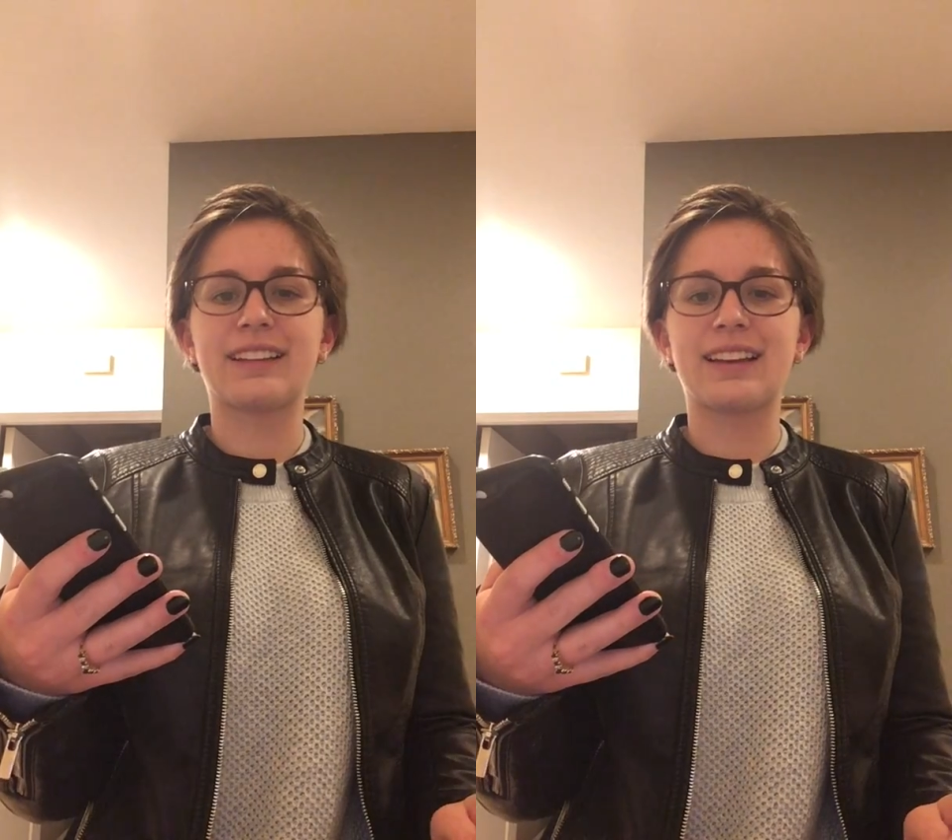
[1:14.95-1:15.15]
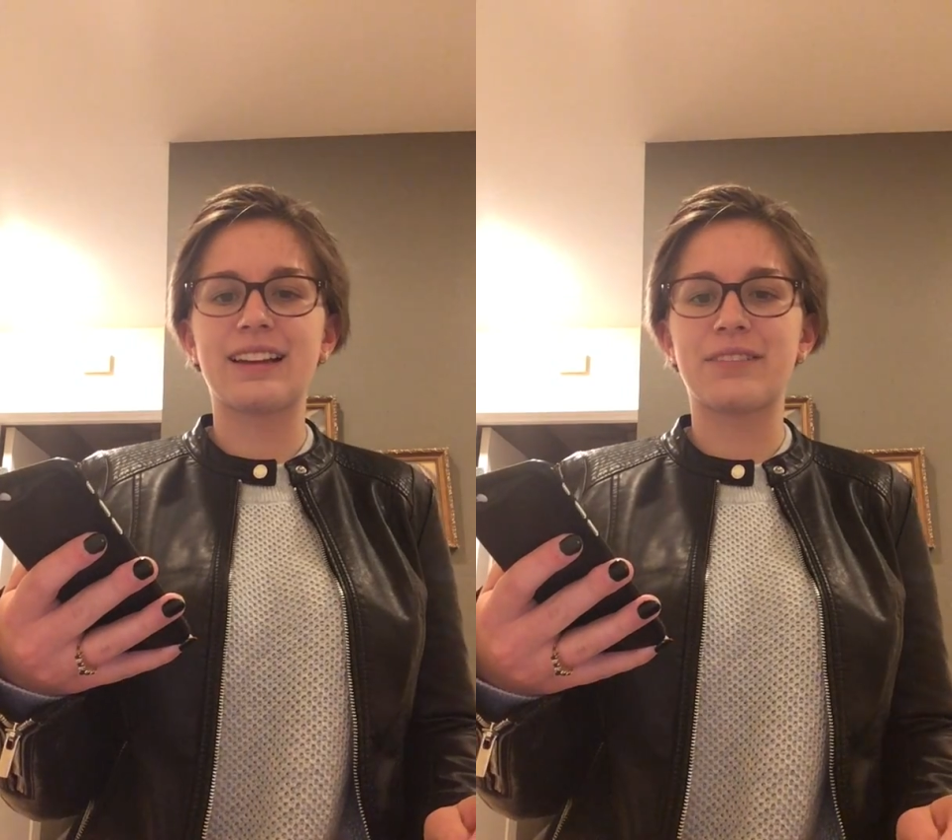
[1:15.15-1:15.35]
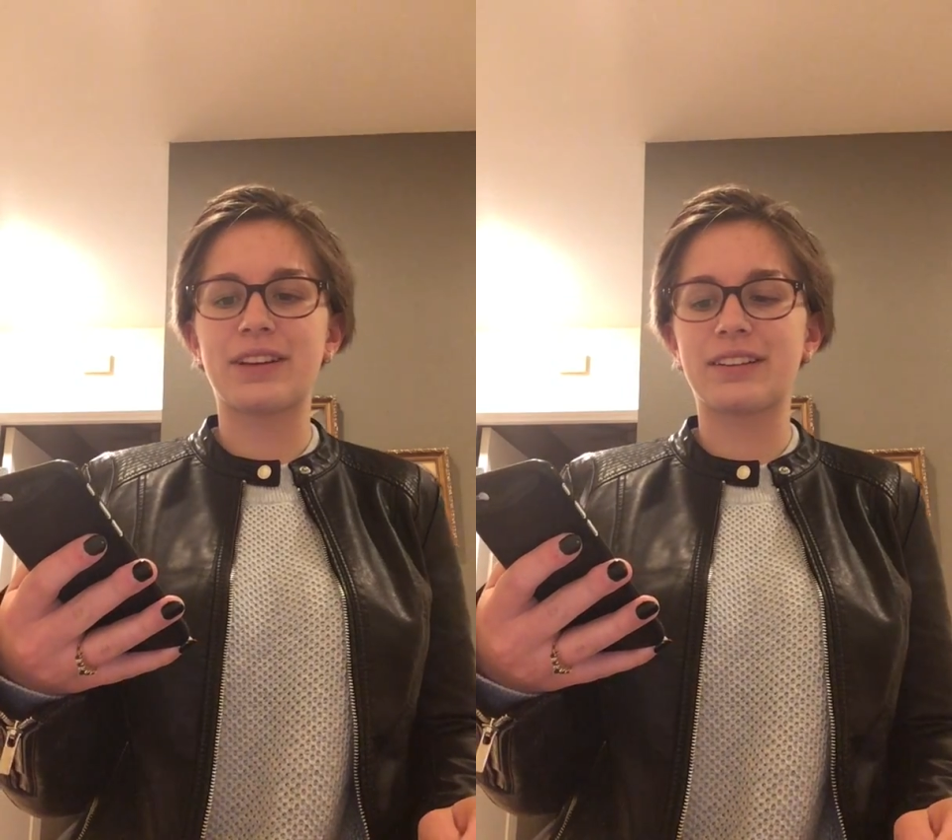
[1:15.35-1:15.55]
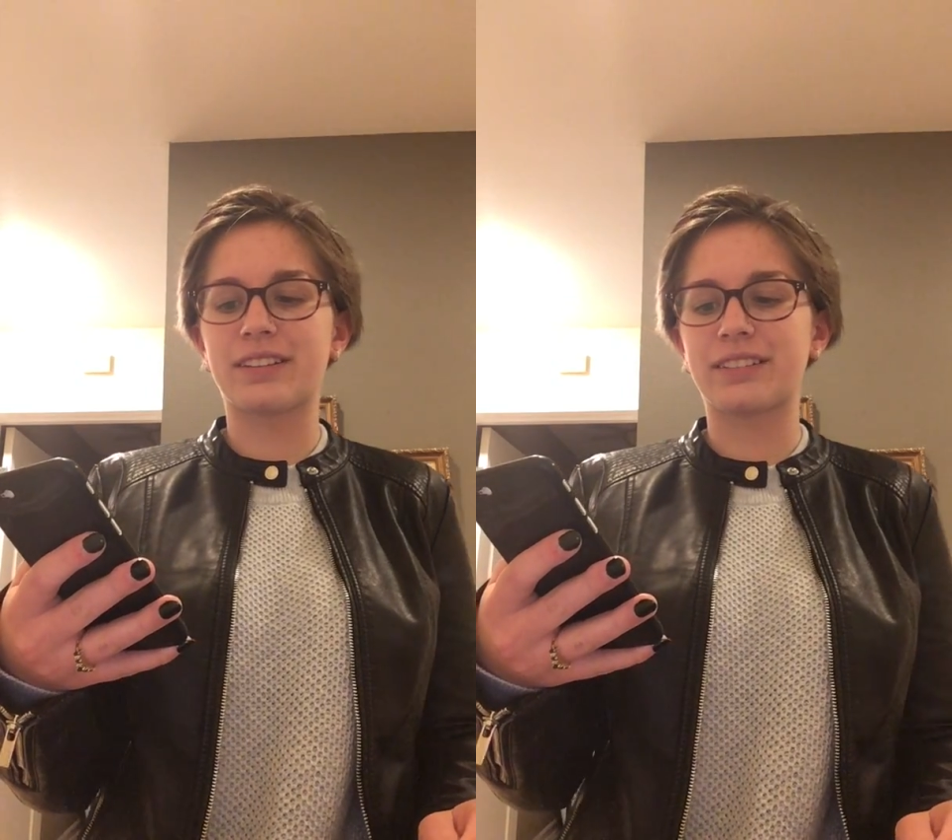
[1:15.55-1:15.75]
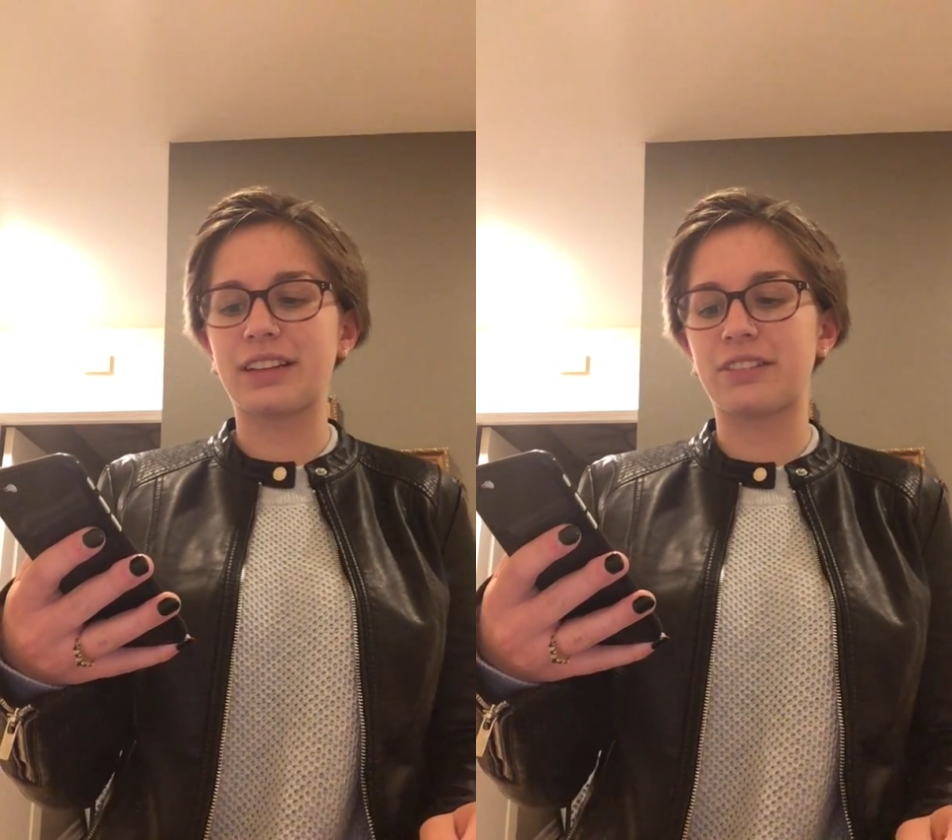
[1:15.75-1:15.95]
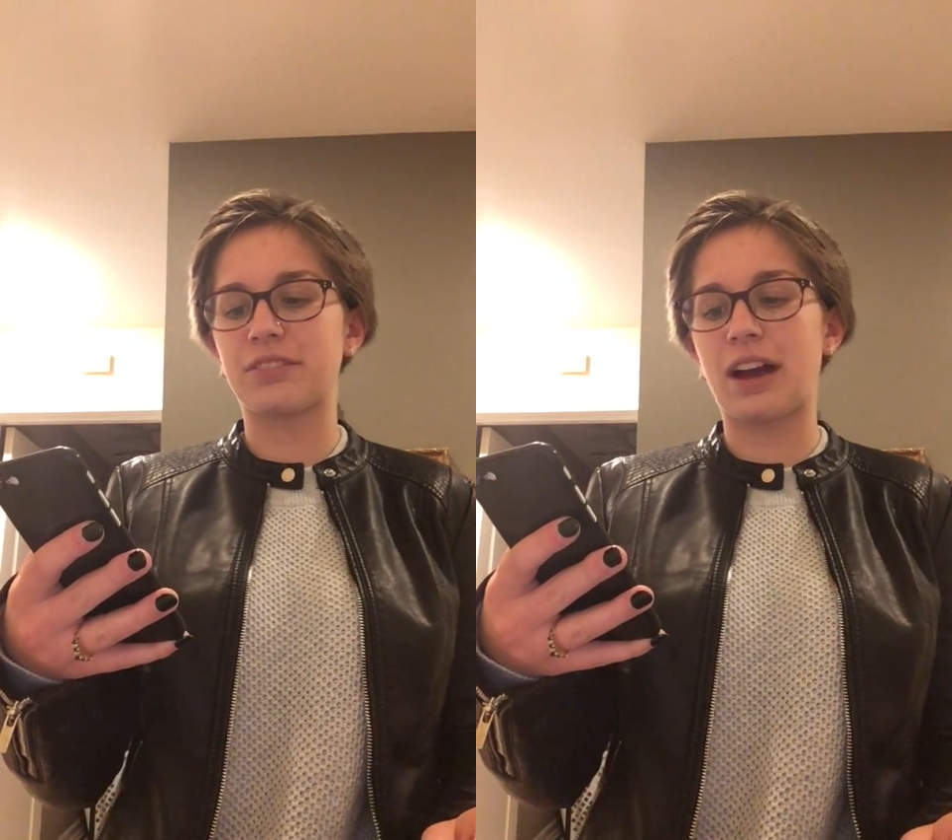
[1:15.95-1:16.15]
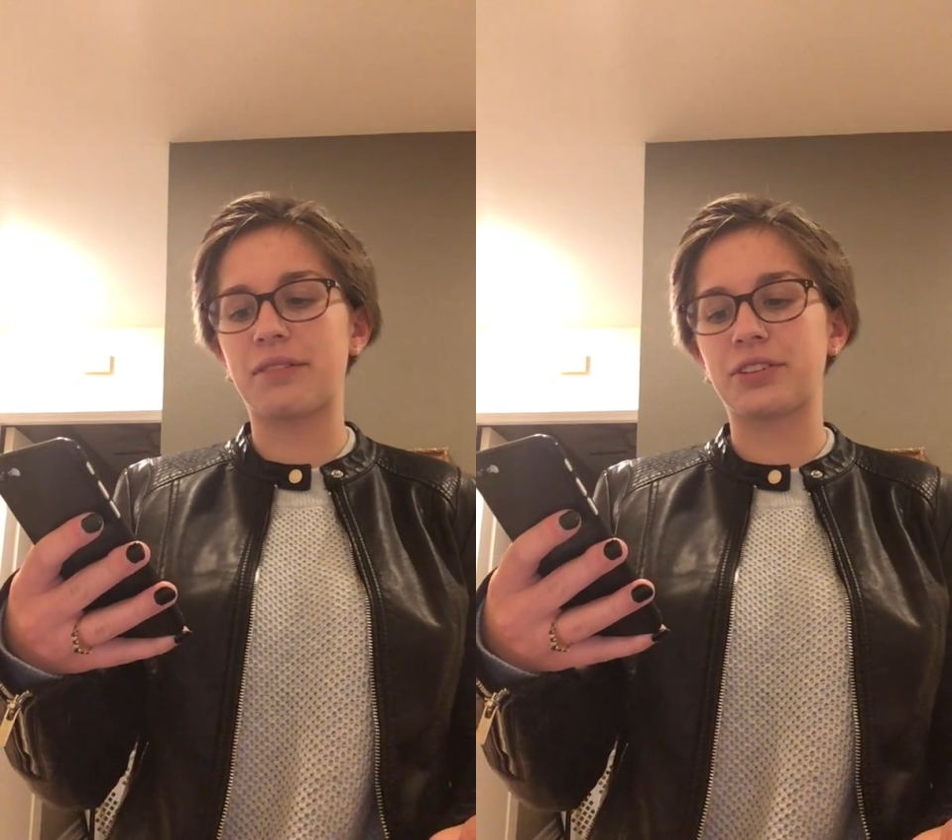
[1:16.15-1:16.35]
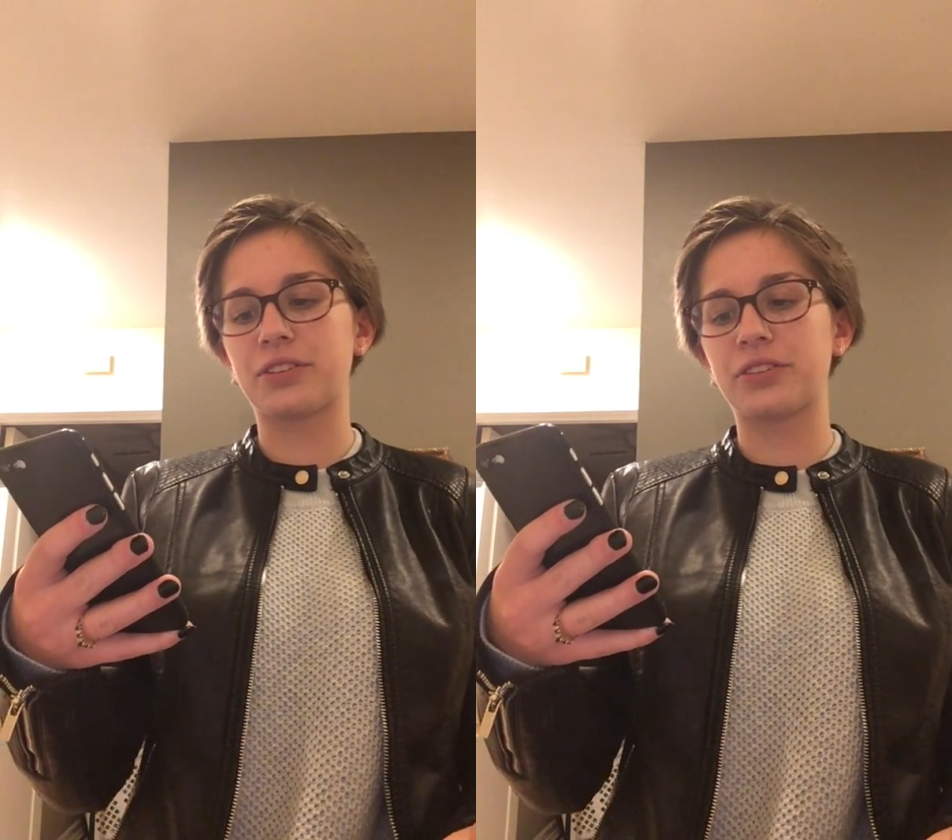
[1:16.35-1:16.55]
lie eventually
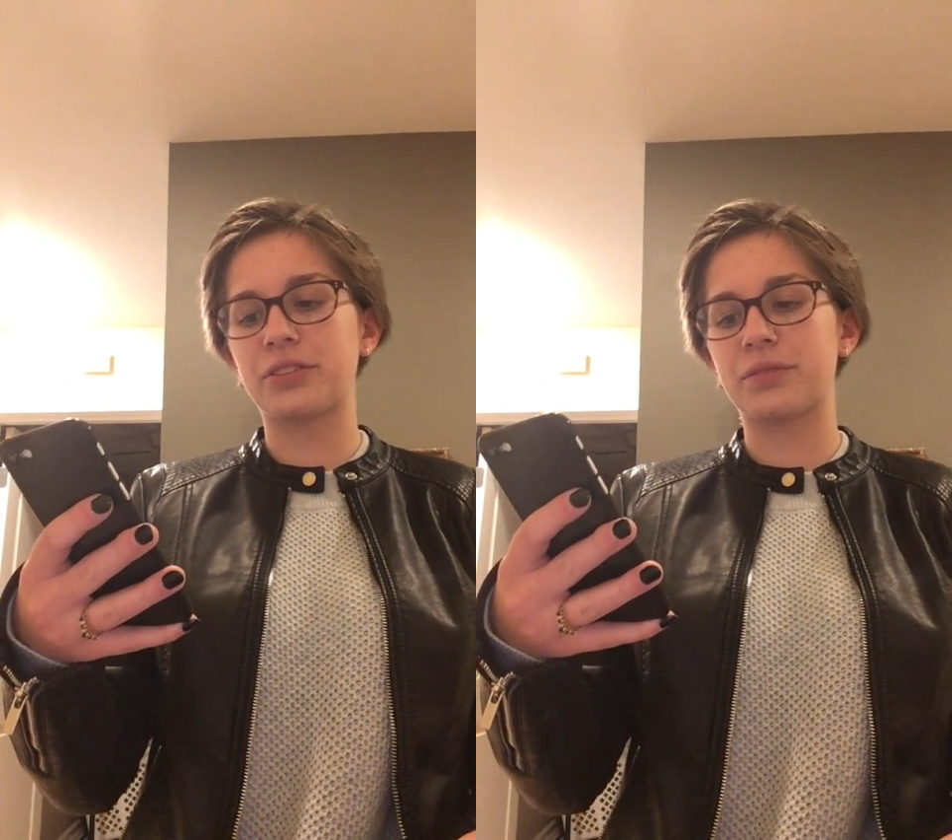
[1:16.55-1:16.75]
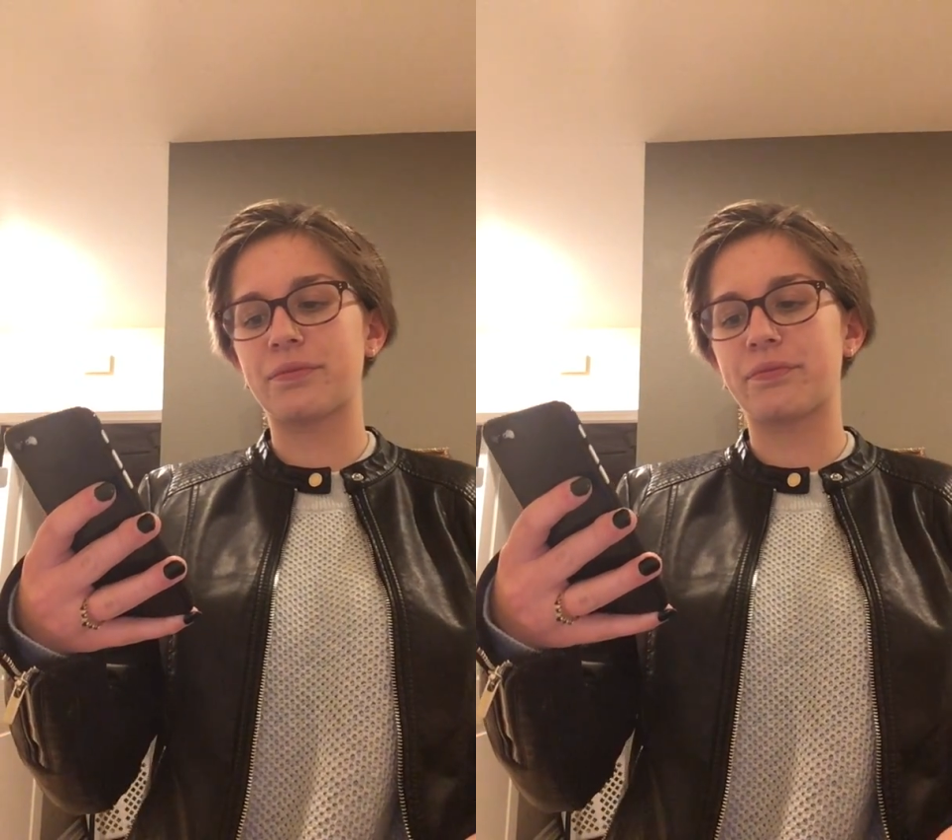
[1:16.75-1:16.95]
unravels.